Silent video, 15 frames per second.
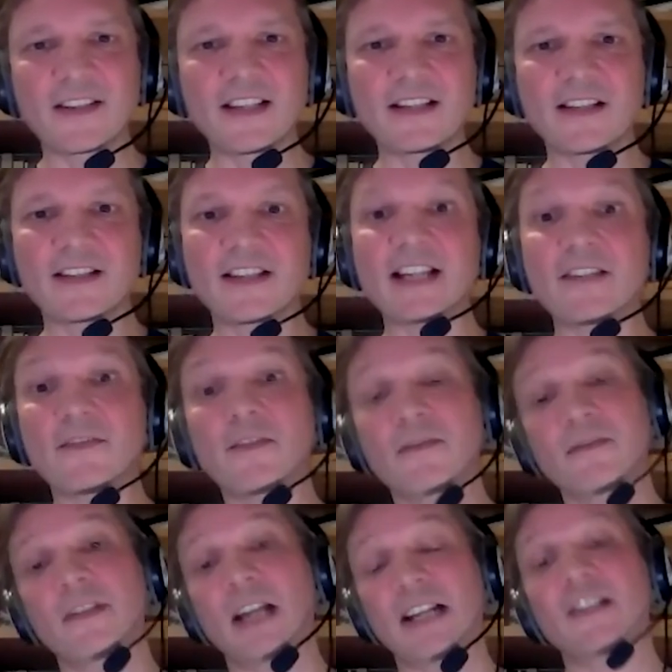at the end of
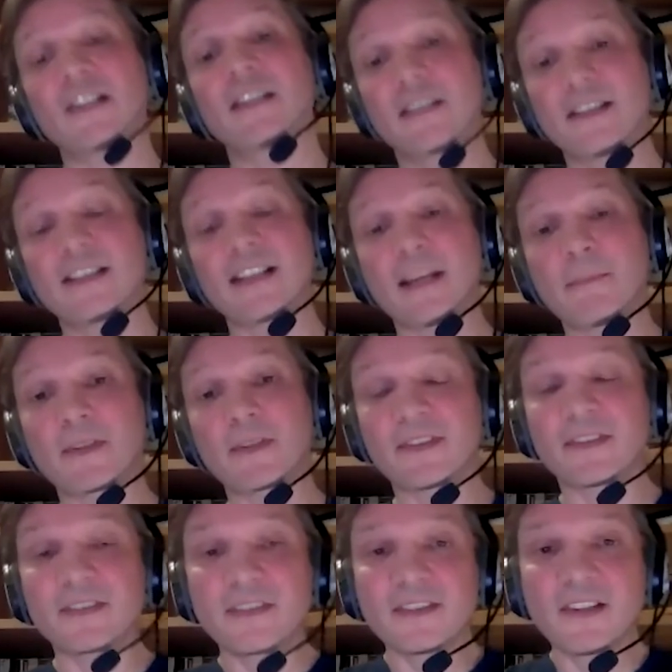actually December
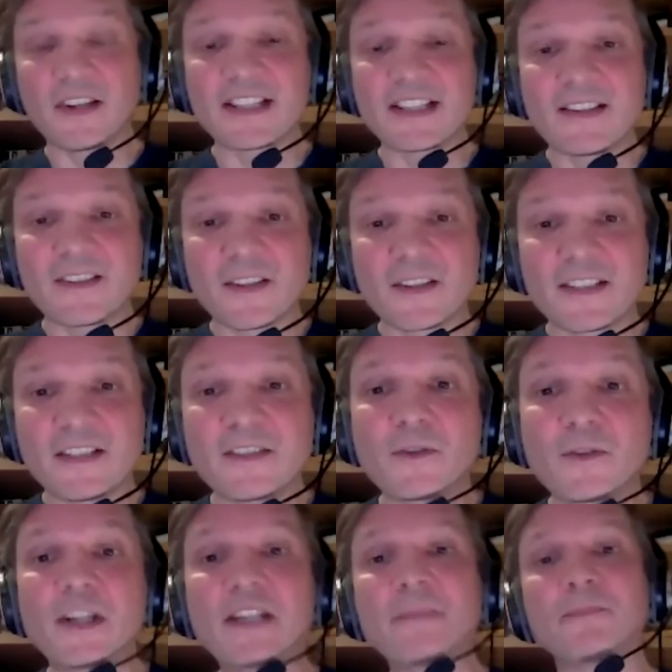
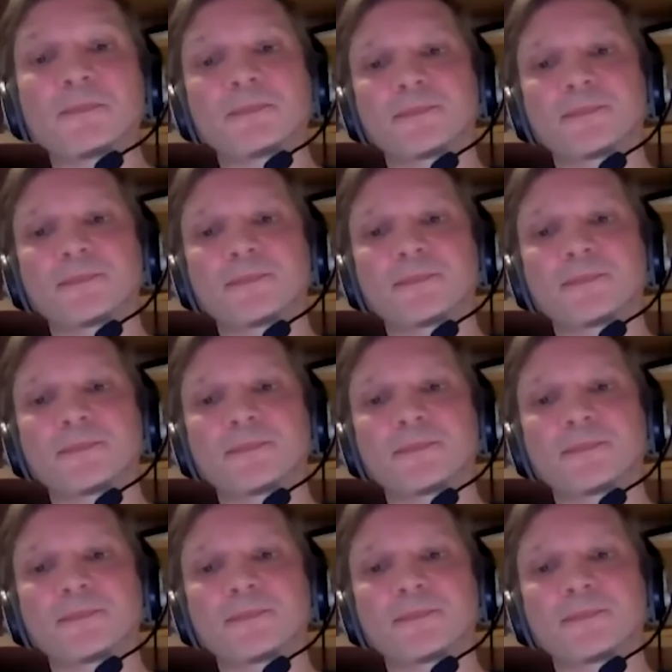1933,